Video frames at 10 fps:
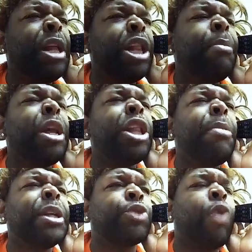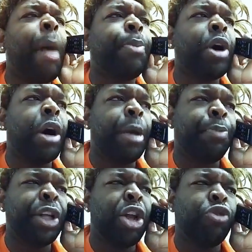me swap her
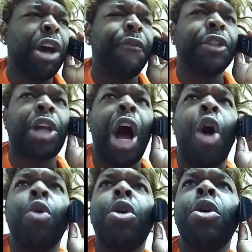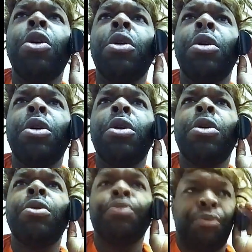and put it on conference call. I'm going
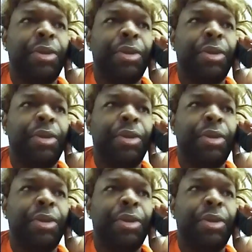now.